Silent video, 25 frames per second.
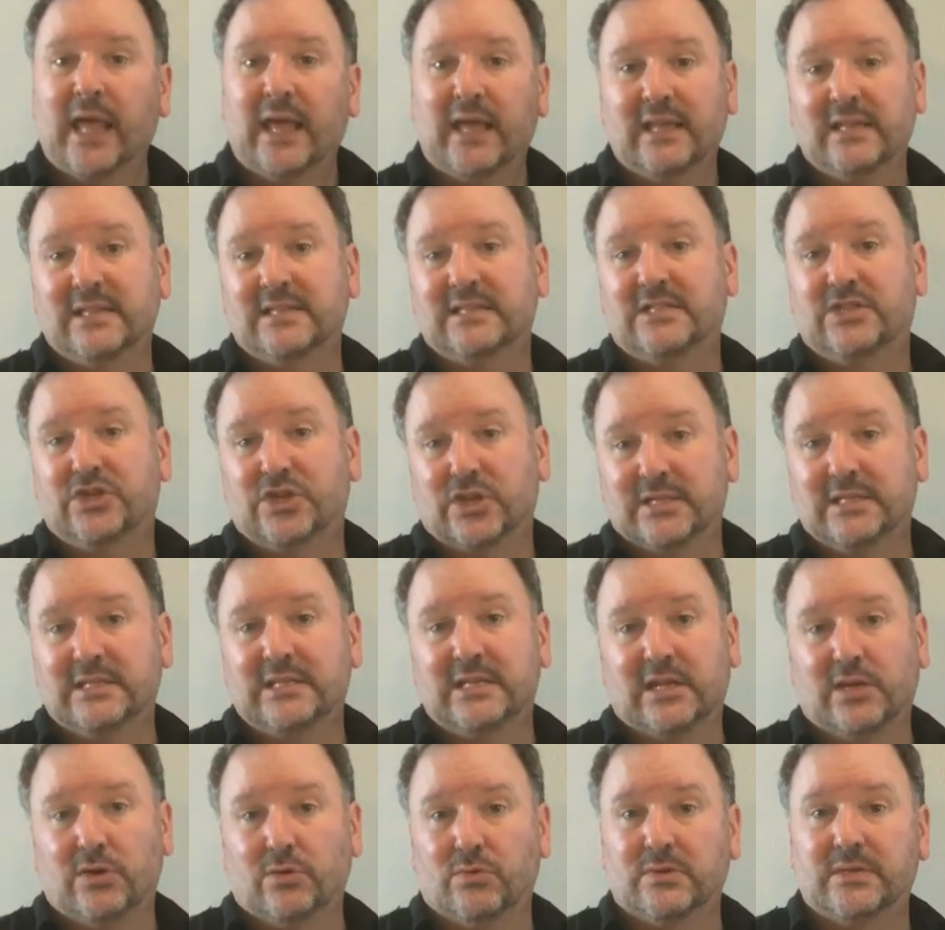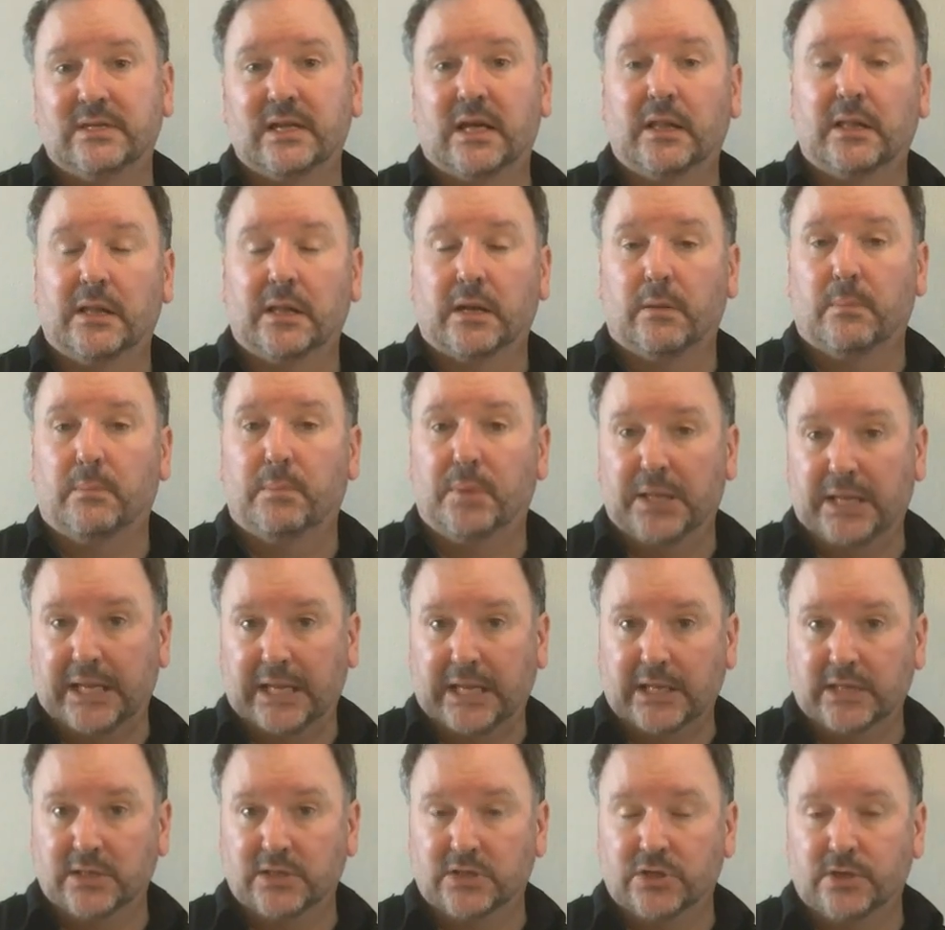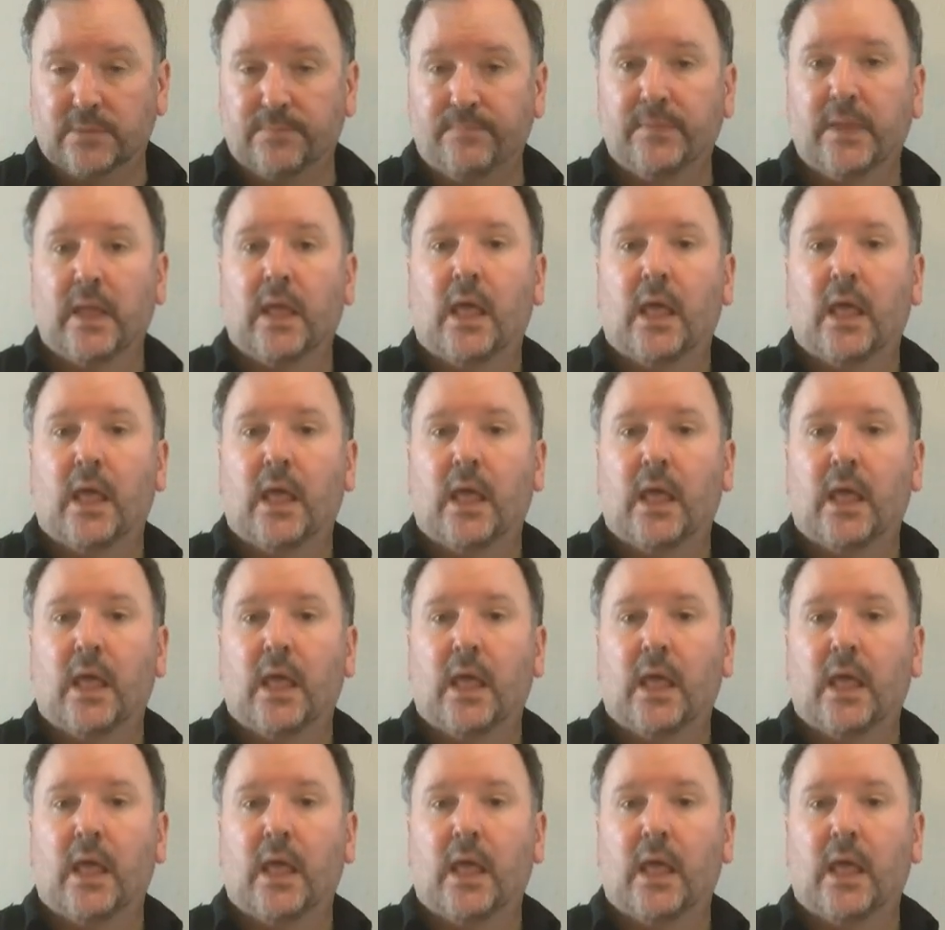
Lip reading: is just to use a little bleach